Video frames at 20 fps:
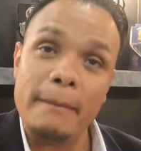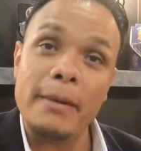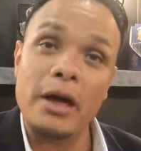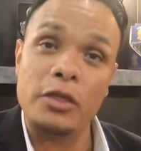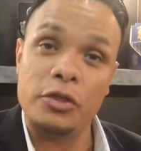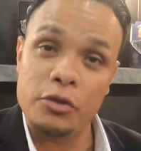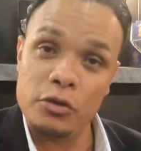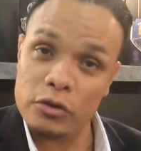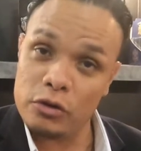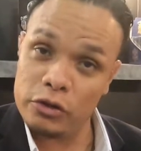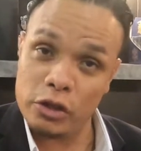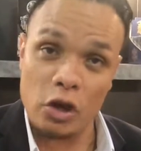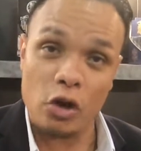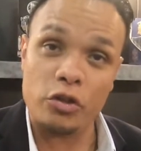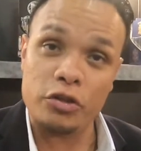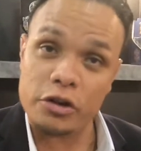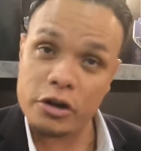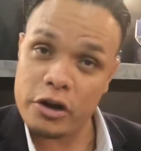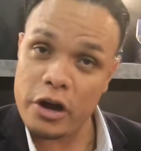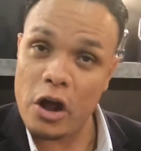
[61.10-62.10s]
Maduro, the
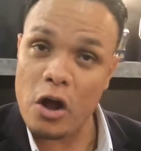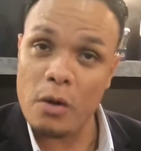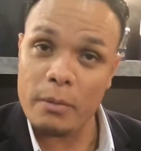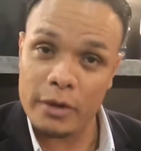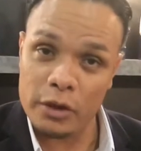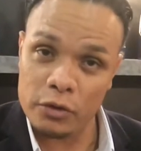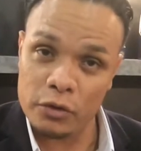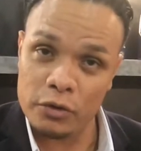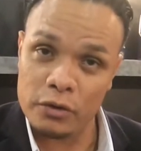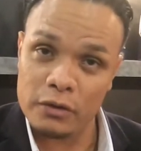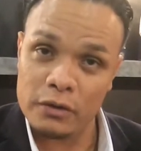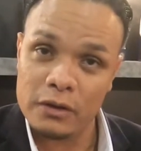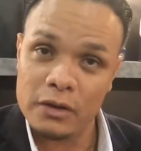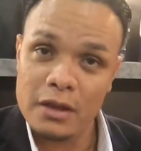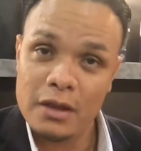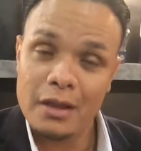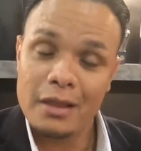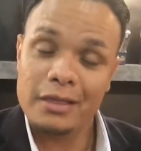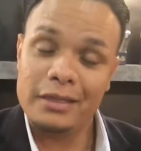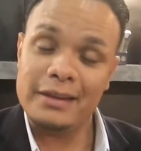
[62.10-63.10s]
Undercrown Maduro.
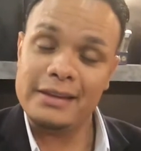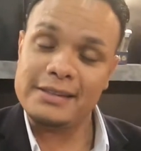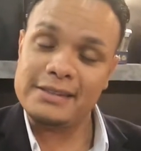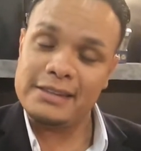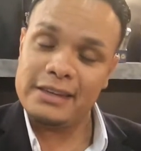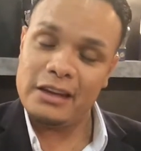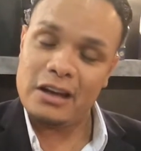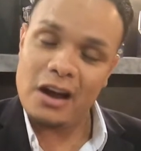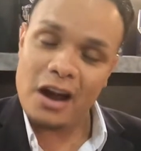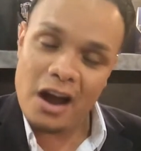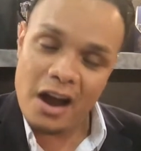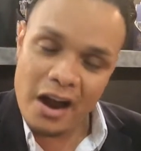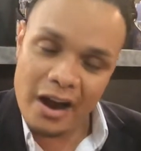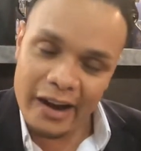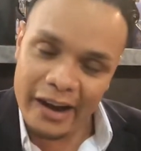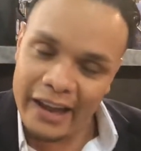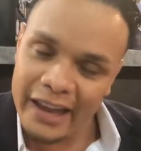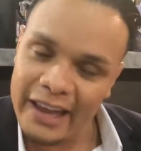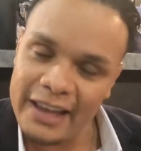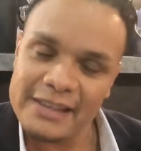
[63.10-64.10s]
This cigar
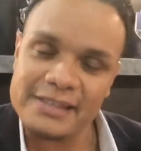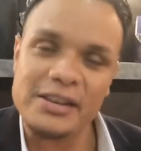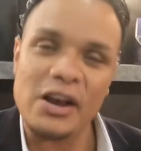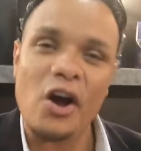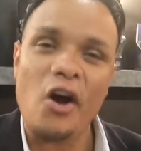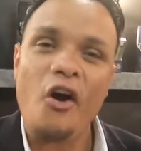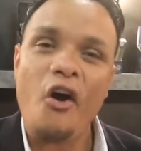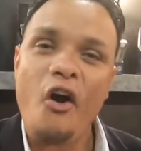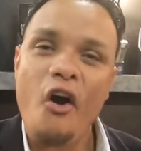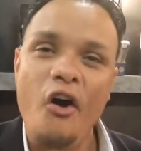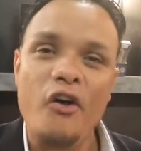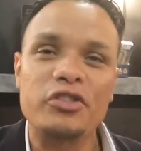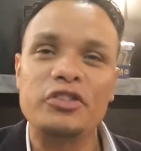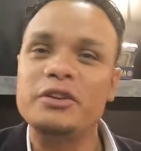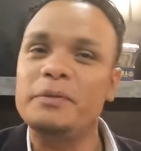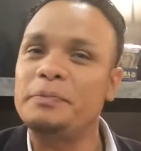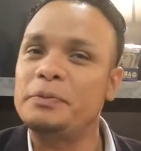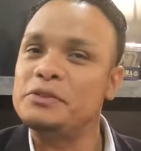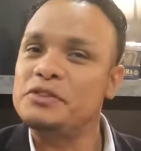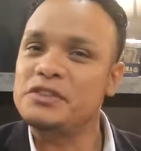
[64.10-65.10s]
is a
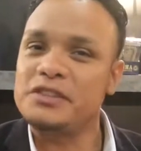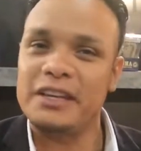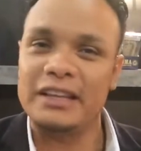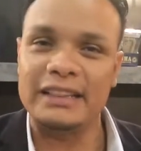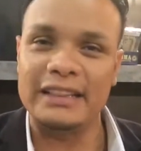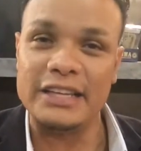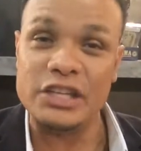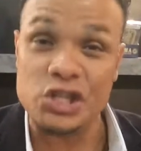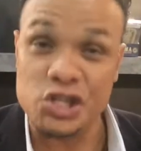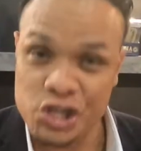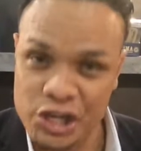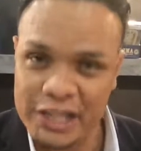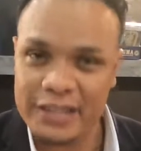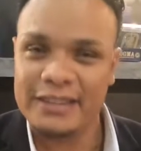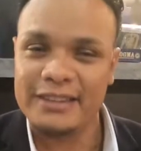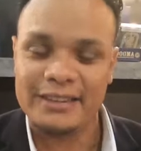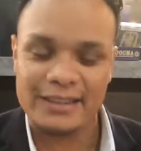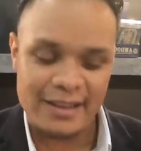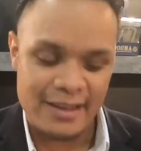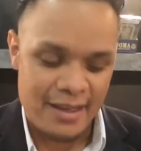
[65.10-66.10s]
hundred percent legit.
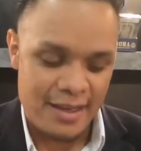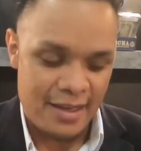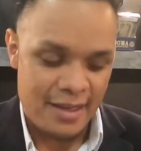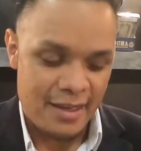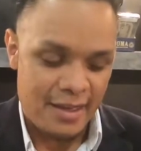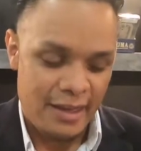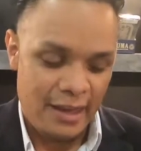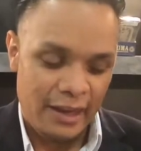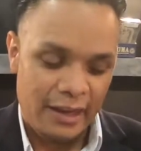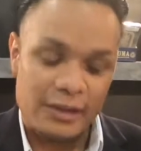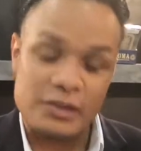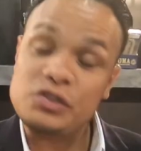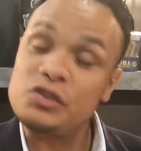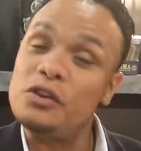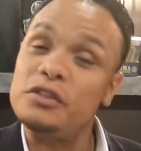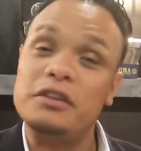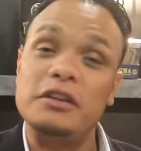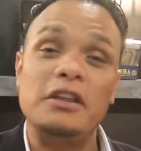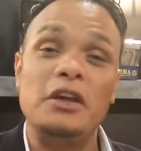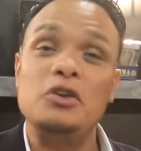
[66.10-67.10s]
It's
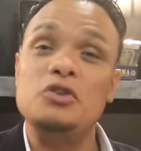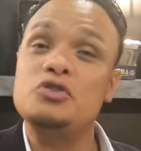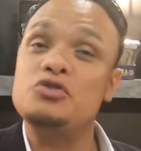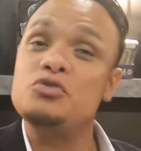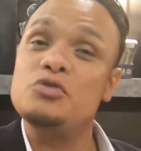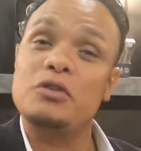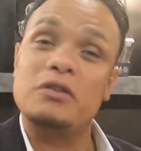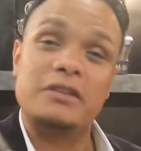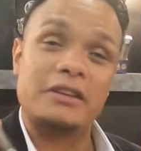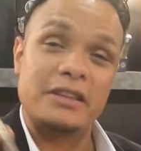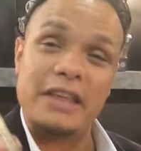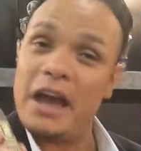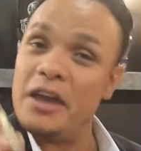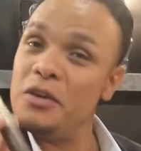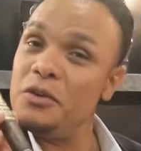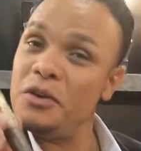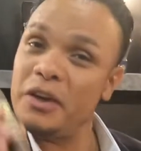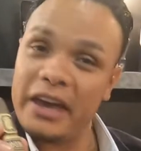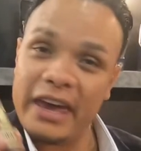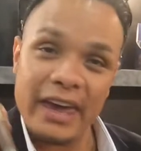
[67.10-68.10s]
something that you should that
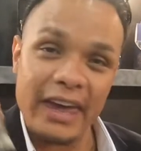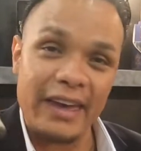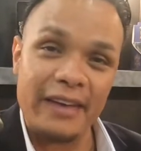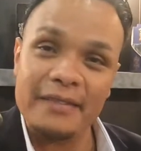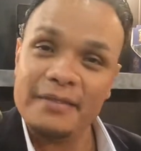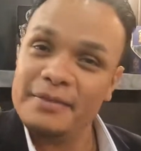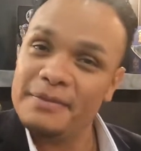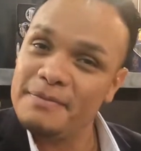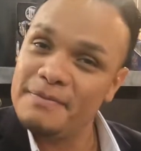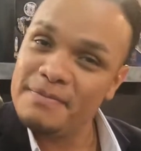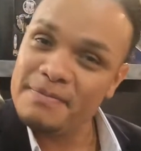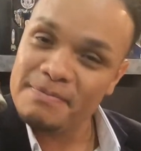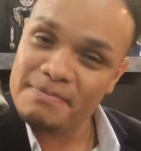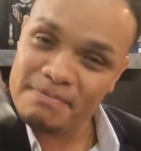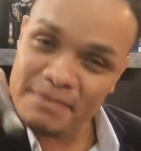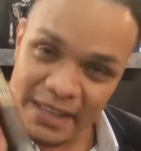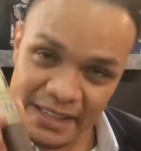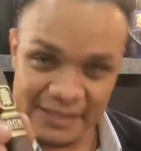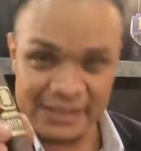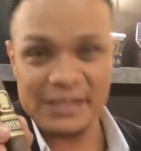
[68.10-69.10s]
you can't
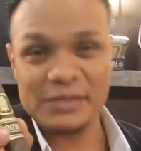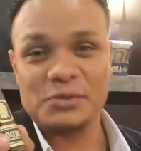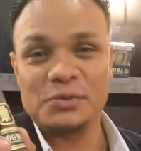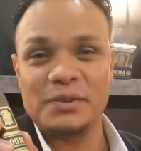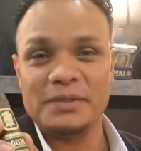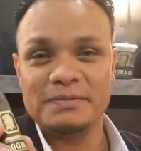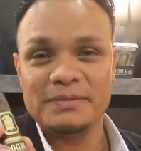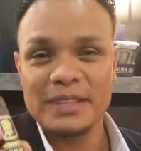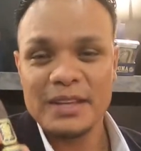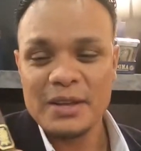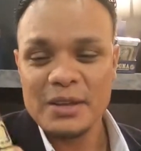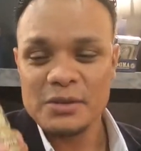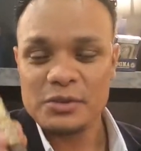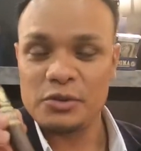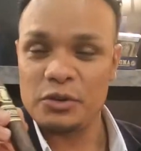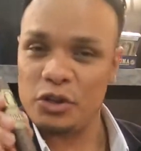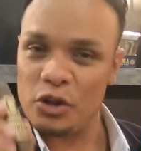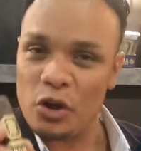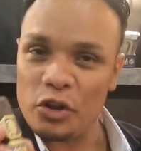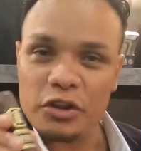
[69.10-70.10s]
miss this one.
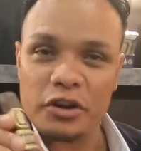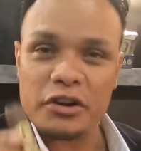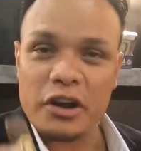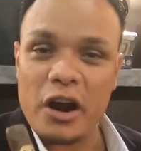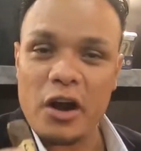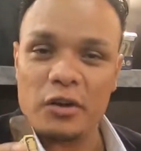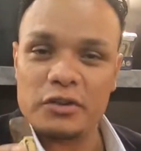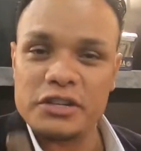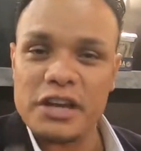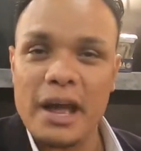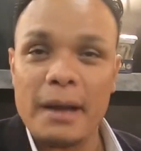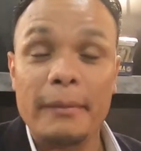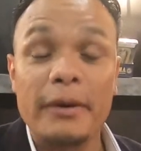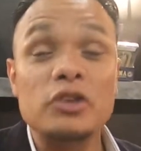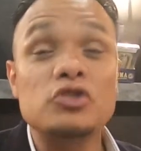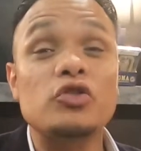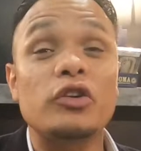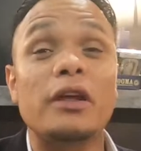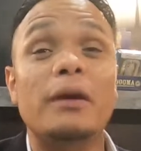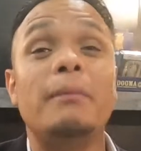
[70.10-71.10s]
So the Undercrown Diamond
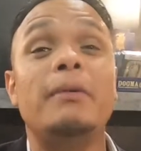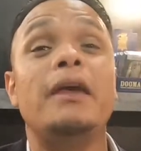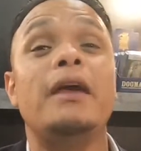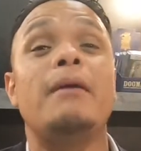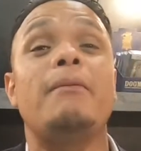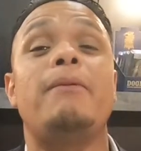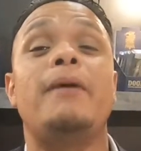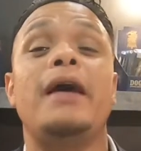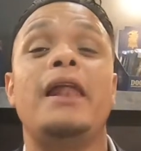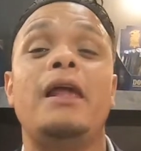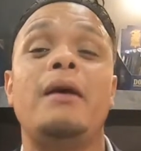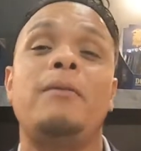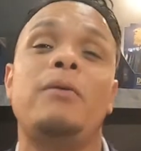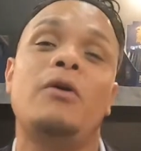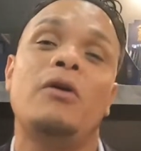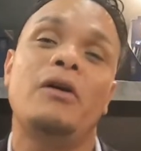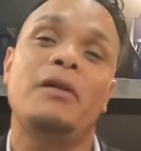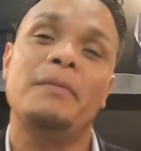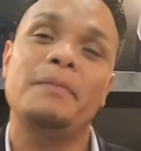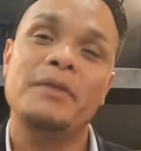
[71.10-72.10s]
is gonna be available.